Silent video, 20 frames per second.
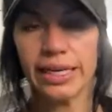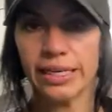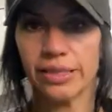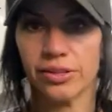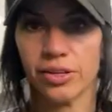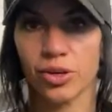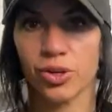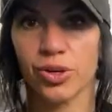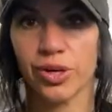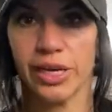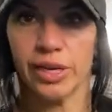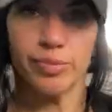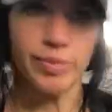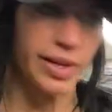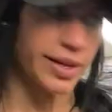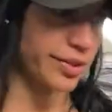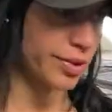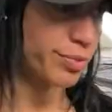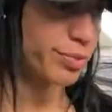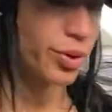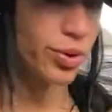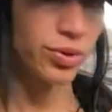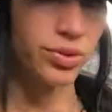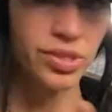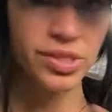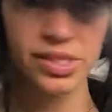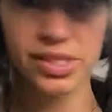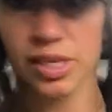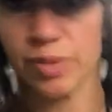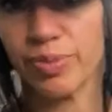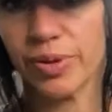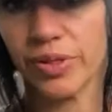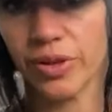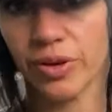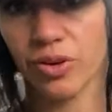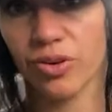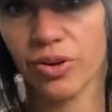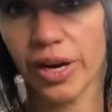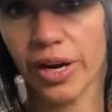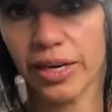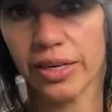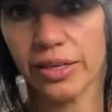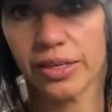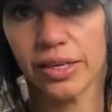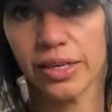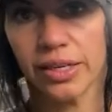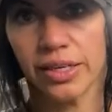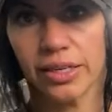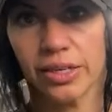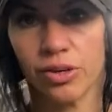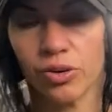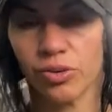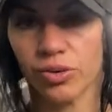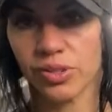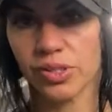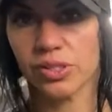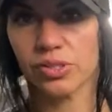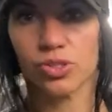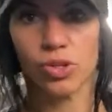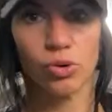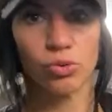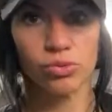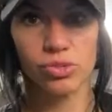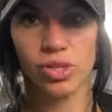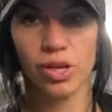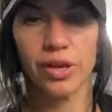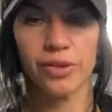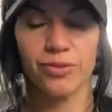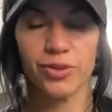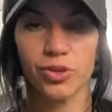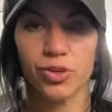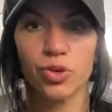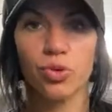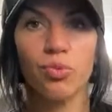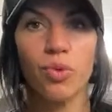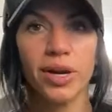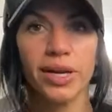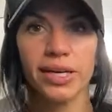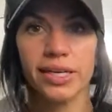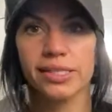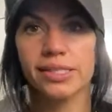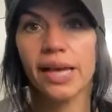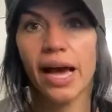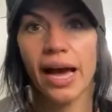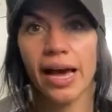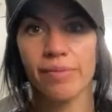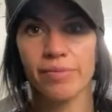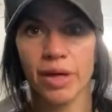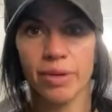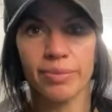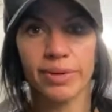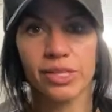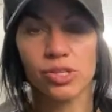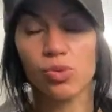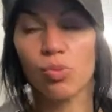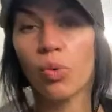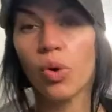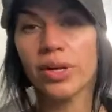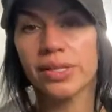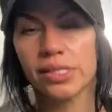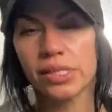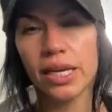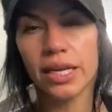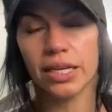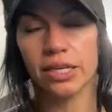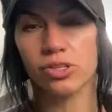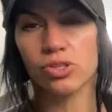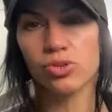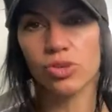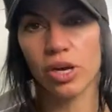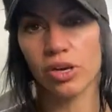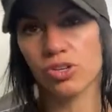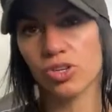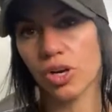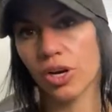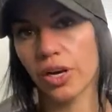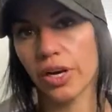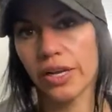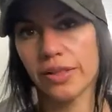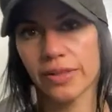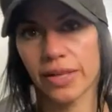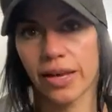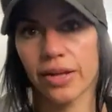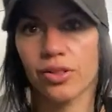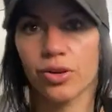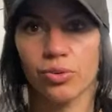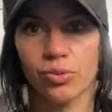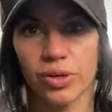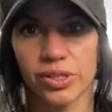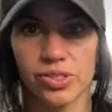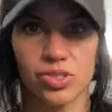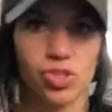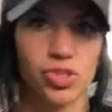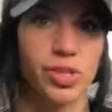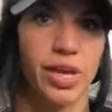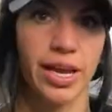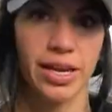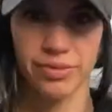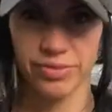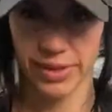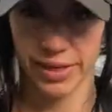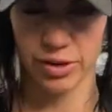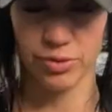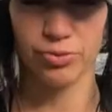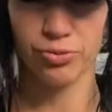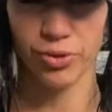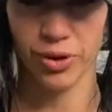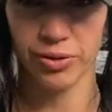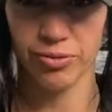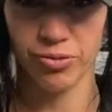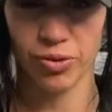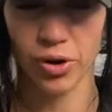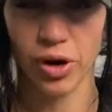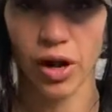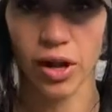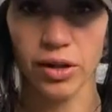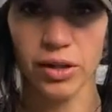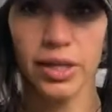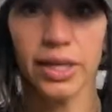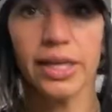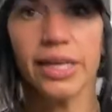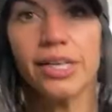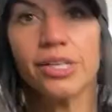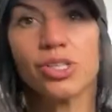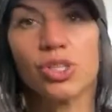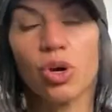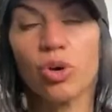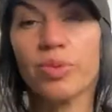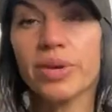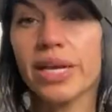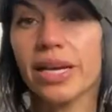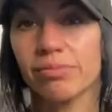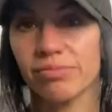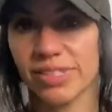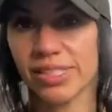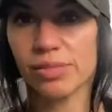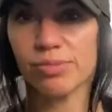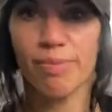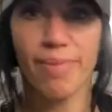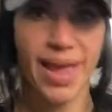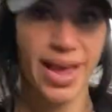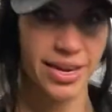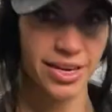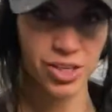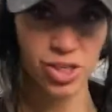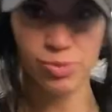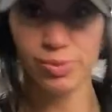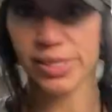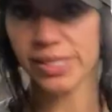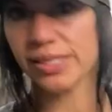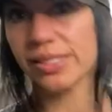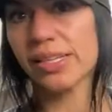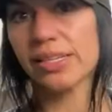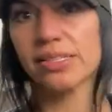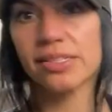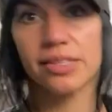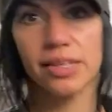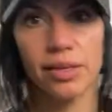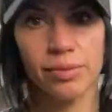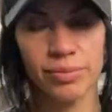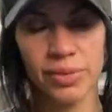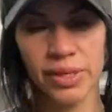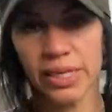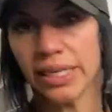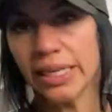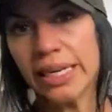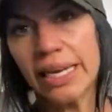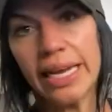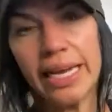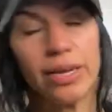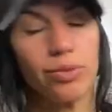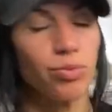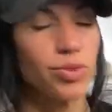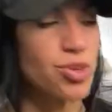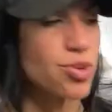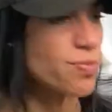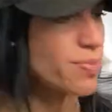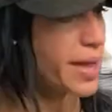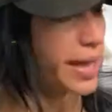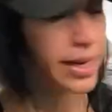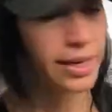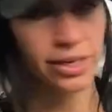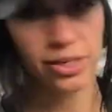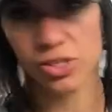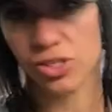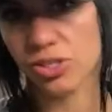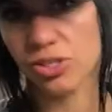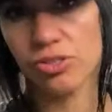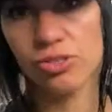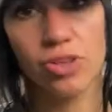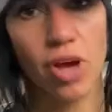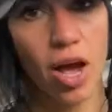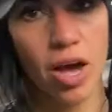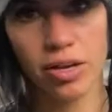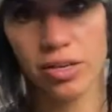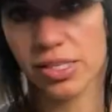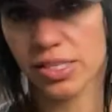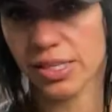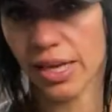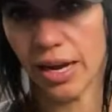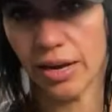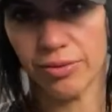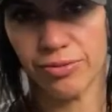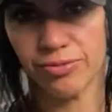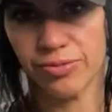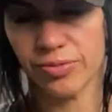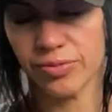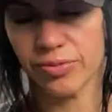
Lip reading: eat in their crate. Make them both sleep in their crate. If you do one at a time, that means one's getting structure and the other one's just kind of like a free for all. So it becomes this management system. And when you manage dog stuff,